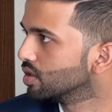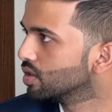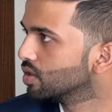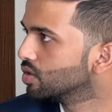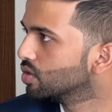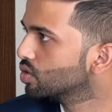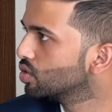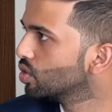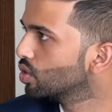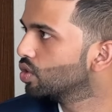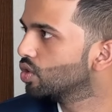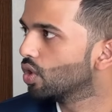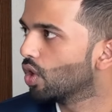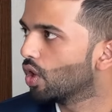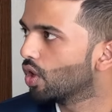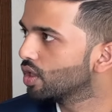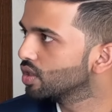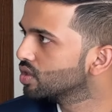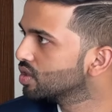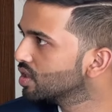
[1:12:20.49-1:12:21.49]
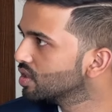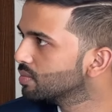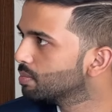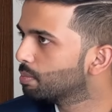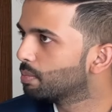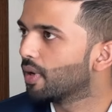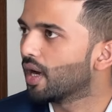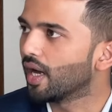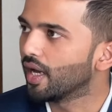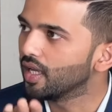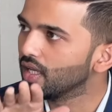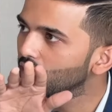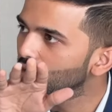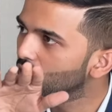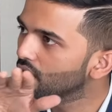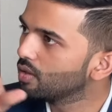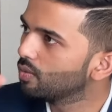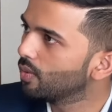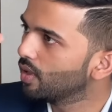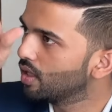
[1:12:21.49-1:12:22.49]
So you're just buying
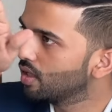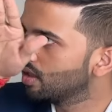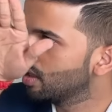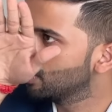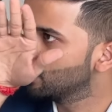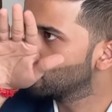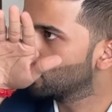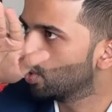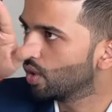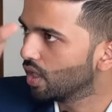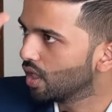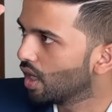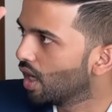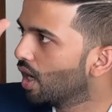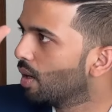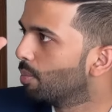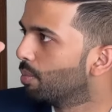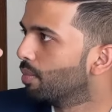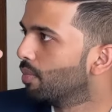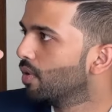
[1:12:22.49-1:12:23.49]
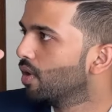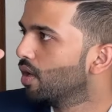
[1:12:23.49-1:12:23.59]
it when it is going up.